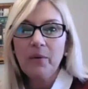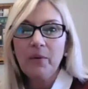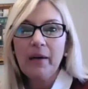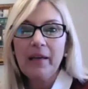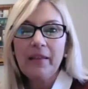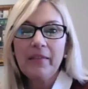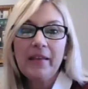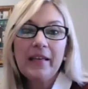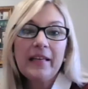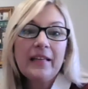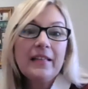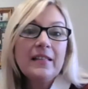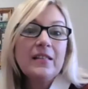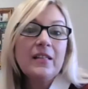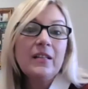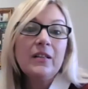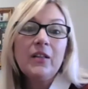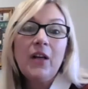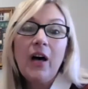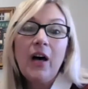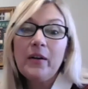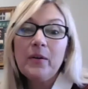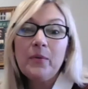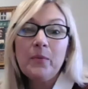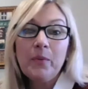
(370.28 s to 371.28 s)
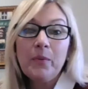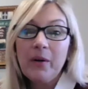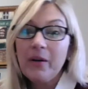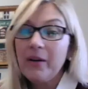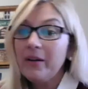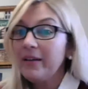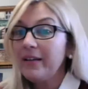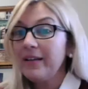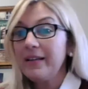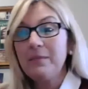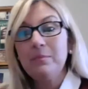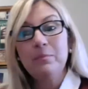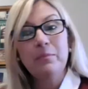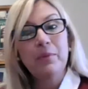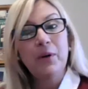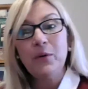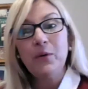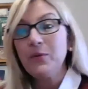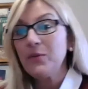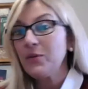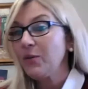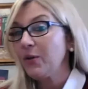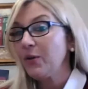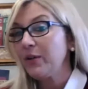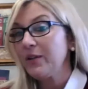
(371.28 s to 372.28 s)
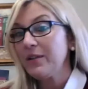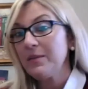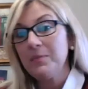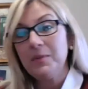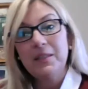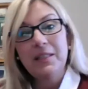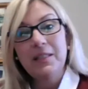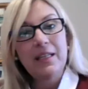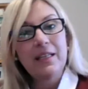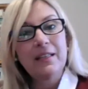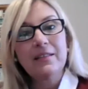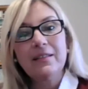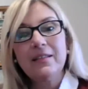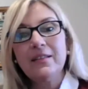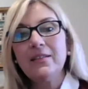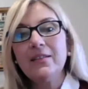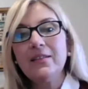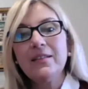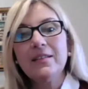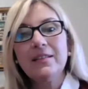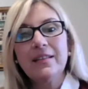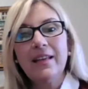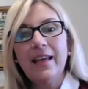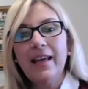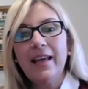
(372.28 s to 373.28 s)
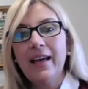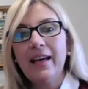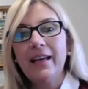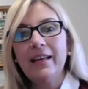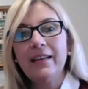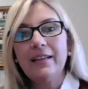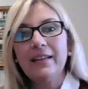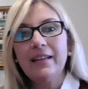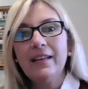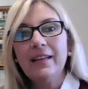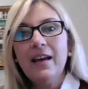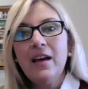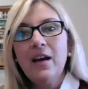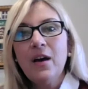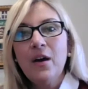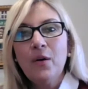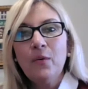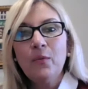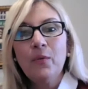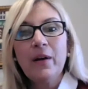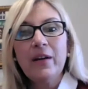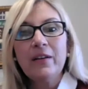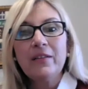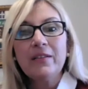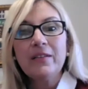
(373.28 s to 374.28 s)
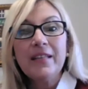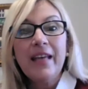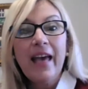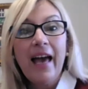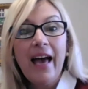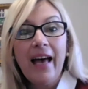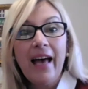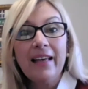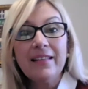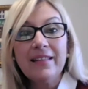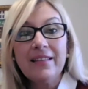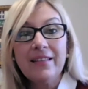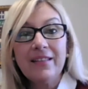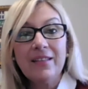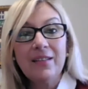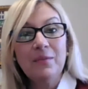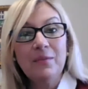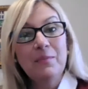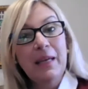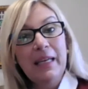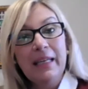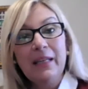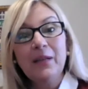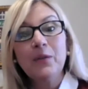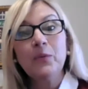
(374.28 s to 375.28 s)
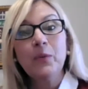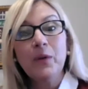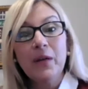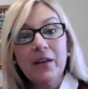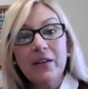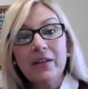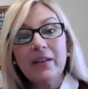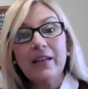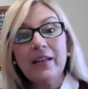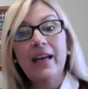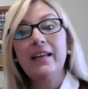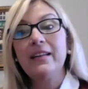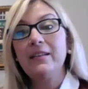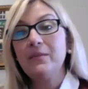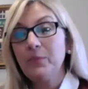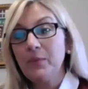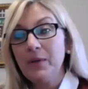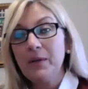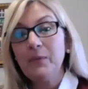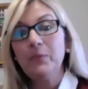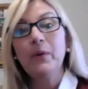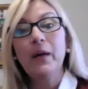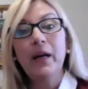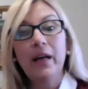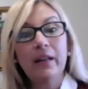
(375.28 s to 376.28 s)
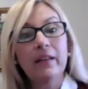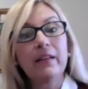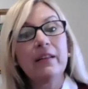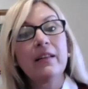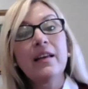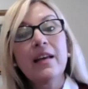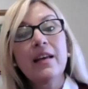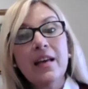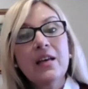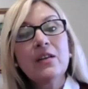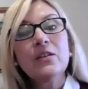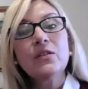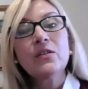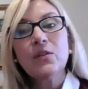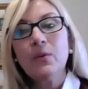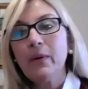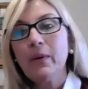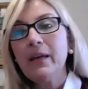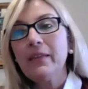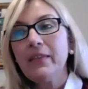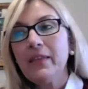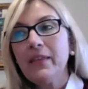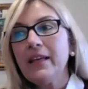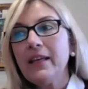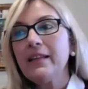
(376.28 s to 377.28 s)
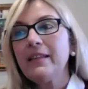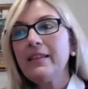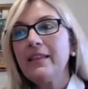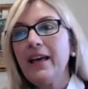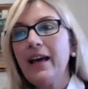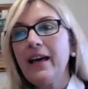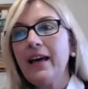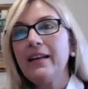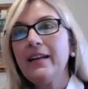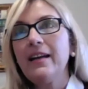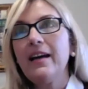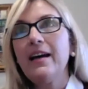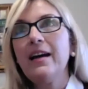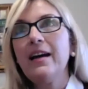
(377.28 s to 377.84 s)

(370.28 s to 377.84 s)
I think it's a lot of work in both circumstances, and we're tasked to make it work, and we will. So I think that,